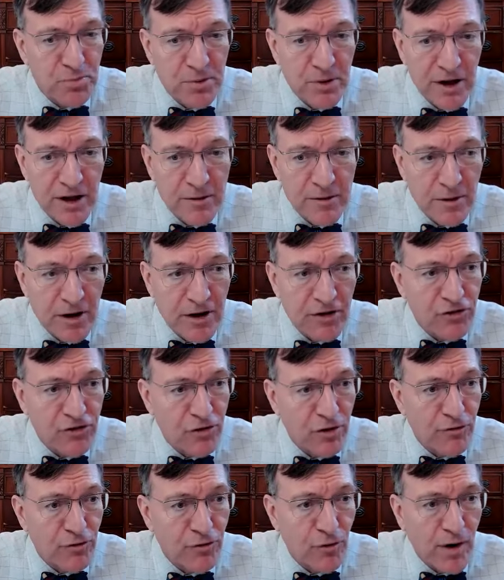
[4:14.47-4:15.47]
Blood
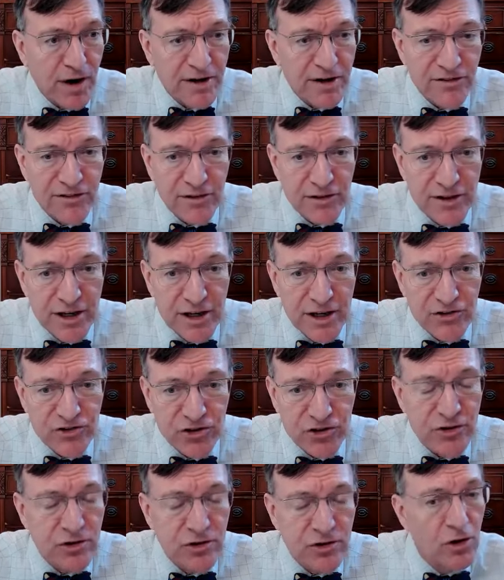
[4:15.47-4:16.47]
Ministry for
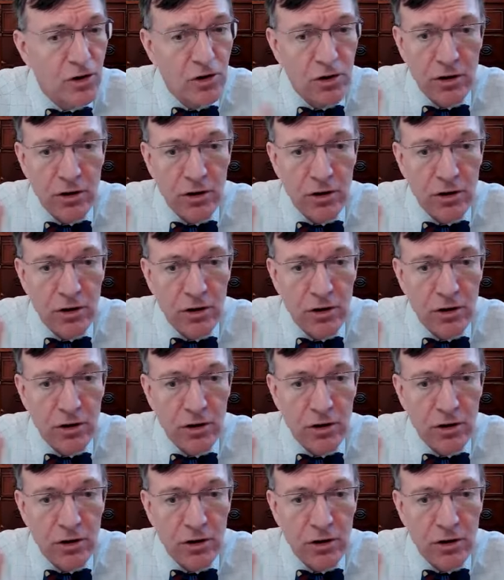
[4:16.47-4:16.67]
Reconciliation,